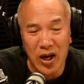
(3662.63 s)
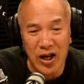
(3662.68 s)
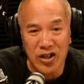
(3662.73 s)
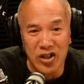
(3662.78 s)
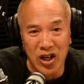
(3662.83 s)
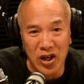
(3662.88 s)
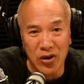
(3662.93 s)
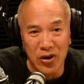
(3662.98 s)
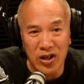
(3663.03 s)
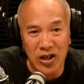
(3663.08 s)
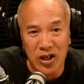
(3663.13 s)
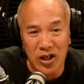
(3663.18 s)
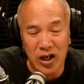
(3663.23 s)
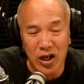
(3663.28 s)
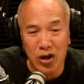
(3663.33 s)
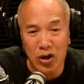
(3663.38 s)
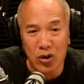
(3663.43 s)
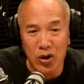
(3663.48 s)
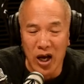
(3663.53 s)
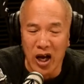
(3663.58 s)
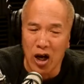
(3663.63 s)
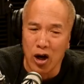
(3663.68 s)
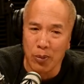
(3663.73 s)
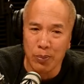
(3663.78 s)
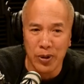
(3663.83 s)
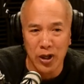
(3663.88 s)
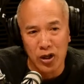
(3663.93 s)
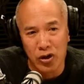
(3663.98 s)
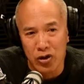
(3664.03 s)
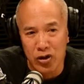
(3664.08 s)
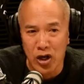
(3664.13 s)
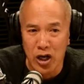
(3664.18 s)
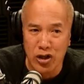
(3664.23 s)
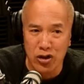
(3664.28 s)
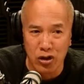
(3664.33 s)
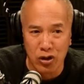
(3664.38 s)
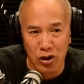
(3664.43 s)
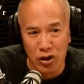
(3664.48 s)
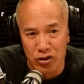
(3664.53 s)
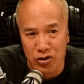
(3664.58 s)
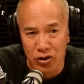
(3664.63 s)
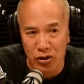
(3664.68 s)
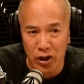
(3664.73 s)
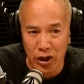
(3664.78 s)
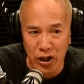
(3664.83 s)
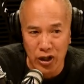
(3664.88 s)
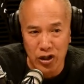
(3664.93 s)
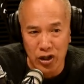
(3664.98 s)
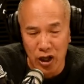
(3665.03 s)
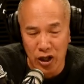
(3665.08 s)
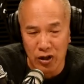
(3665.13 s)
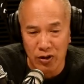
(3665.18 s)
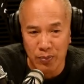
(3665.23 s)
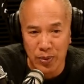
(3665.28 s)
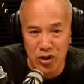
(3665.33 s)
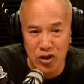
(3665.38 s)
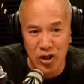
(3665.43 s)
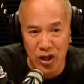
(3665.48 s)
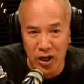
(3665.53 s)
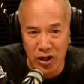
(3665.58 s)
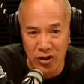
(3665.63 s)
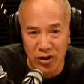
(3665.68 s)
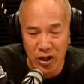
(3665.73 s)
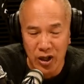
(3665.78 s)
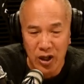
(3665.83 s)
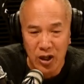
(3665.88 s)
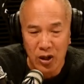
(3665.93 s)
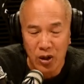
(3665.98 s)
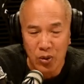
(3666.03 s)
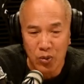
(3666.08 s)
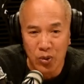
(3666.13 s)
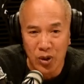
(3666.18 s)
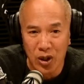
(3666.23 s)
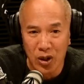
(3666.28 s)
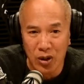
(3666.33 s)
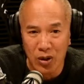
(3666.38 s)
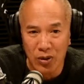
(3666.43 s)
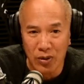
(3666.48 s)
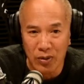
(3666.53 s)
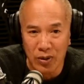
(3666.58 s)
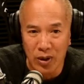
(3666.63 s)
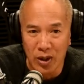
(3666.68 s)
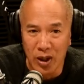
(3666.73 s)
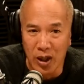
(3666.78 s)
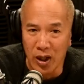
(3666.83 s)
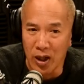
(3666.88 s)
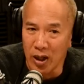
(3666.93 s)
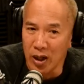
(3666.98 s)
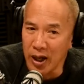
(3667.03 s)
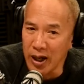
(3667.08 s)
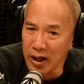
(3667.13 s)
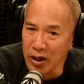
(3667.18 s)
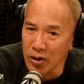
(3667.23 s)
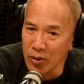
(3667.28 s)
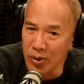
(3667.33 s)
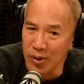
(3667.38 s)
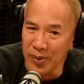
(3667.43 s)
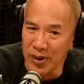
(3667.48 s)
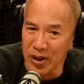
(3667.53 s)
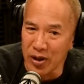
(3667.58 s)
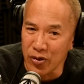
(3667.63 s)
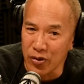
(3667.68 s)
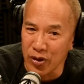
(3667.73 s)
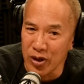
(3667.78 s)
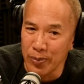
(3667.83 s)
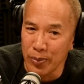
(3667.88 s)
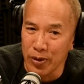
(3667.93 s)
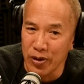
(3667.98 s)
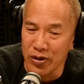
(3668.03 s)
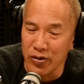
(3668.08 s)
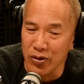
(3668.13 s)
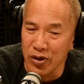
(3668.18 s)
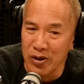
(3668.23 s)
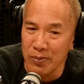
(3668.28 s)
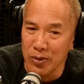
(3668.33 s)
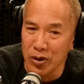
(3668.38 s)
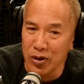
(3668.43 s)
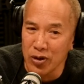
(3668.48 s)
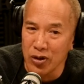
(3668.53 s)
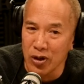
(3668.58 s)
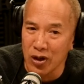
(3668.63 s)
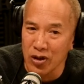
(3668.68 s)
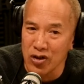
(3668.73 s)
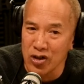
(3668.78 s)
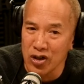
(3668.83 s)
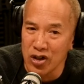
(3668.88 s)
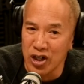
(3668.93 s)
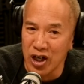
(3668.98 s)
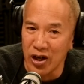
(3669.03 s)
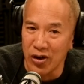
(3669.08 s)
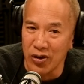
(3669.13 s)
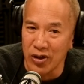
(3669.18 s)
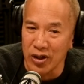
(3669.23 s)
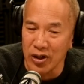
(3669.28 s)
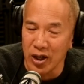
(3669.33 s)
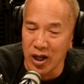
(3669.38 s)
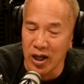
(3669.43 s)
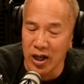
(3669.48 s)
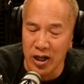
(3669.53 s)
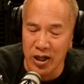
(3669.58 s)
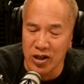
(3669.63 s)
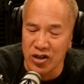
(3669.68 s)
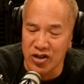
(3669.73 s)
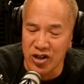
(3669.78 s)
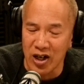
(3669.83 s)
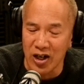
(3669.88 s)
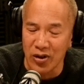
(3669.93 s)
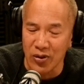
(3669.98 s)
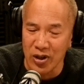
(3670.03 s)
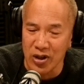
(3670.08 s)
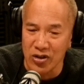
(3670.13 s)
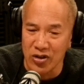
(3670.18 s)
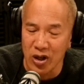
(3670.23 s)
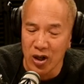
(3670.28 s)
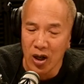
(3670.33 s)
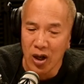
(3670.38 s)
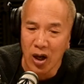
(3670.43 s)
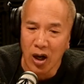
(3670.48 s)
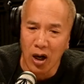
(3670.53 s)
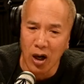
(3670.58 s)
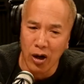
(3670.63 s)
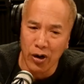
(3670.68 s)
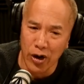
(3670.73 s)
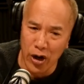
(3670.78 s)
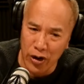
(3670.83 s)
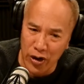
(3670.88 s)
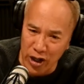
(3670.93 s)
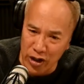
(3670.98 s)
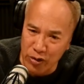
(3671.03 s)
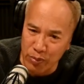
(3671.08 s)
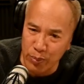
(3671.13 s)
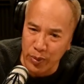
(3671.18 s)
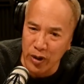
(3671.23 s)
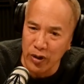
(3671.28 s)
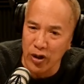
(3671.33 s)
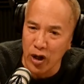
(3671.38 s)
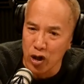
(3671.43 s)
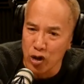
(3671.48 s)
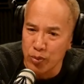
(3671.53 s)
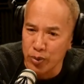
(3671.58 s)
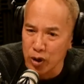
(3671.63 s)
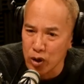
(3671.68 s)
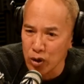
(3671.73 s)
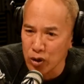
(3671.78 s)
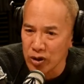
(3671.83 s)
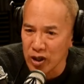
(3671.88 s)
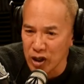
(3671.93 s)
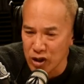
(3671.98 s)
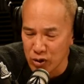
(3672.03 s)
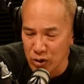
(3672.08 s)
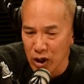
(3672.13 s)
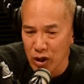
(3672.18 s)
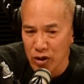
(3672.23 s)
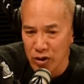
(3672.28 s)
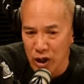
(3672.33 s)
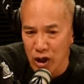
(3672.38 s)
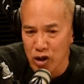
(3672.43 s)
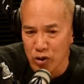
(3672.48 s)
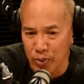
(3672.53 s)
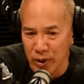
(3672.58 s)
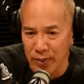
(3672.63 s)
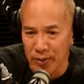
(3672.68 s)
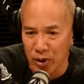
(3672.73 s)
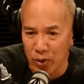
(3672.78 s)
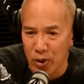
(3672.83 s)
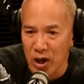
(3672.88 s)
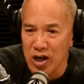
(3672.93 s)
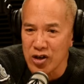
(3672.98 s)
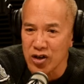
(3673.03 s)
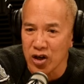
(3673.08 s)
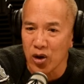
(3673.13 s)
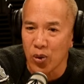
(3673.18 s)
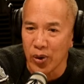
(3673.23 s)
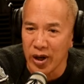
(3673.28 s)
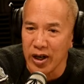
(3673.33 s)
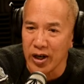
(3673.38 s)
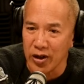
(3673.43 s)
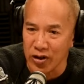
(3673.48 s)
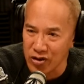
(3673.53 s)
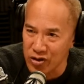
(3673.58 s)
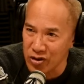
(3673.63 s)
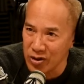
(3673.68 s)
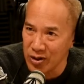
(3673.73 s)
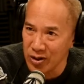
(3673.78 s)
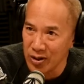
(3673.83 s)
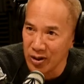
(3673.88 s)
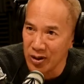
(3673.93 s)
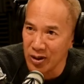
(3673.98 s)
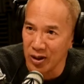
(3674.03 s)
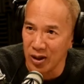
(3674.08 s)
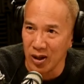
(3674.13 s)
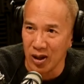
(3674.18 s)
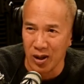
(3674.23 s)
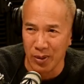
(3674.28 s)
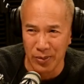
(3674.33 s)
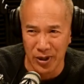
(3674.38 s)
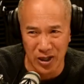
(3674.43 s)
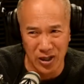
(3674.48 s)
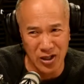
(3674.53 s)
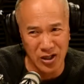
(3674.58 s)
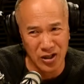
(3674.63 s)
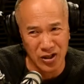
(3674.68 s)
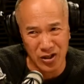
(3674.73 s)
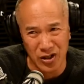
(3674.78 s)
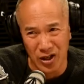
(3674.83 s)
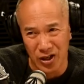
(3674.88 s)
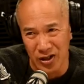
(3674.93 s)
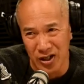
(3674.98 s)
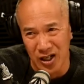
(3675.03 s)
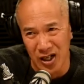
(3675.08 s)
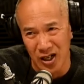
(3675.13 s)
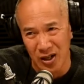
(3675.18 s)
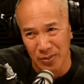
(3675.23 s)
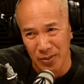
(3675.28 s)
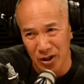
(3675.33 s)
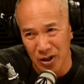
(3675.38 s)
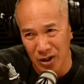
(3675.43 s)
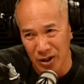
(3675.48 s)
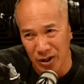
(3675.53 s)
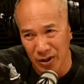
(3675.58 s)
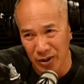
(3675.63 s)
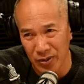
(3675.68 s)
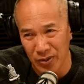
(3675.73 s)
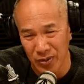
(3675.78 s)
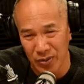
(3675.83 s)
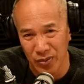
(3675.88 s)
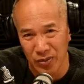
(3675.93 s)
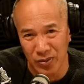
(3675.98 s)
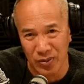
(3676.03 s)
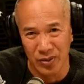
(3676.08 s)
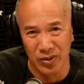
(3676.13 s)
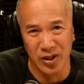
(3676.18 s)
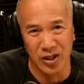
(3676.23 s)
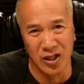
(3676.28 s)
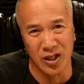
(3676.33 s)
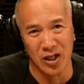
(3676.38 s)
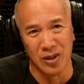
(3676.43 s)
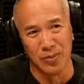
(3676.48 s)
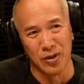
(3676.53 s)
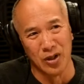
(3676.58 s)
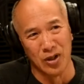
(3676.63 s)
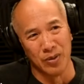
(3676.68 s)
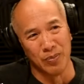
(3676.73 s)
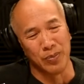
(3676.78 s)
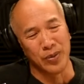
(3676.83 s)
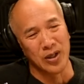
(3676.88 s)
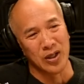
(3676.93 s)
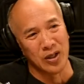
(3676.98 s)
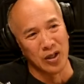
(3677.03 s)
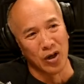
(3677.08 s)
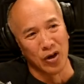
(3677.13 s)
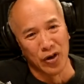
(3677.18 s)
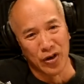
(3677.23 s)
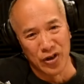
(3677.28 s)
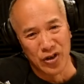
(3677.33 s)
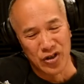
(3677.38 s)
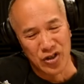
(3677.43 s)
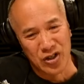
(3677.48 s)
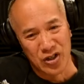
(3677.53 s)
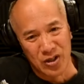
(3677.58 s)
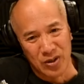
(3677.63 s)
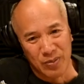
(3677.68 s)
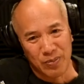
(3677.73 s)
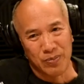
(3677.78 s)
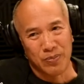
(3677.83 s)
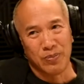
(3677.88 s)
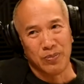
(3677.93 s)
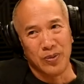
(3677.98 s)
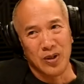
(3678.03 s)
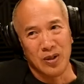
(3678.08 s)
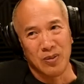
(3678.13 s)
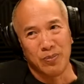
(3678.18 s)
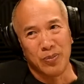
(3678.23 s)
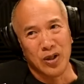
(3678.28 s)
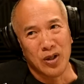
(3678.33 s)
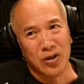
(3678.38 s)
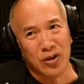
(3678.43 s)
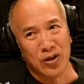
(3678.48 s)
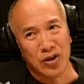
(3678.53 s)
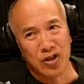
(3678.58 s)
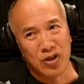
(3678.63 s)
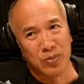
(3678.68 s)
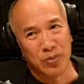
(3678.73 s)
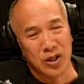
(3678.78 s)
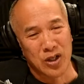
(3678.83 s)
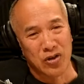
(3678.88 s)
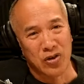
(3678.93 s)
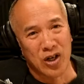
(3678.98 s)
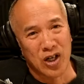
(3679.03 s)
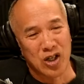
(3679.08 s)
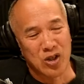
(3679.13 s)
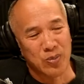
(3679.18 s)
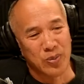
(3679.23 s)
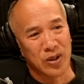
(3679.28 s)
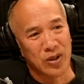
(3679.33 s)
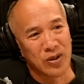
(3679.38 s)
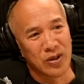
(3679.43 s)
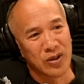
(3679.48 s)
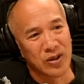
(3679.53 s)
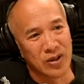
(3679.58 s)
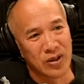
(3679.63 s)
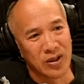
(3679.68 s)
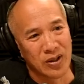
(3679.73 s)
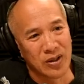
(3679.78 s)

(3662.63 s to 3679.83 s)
a charity can go, our administration costs are only 10% well, uh, hang on, what about the three point three million dollars in charity in salaries? Oh no, that's those because that's uh, those people are raising awareness. I mean, you know, mm. come on, come on, be honest. Yeah, be, be honest and be transparent.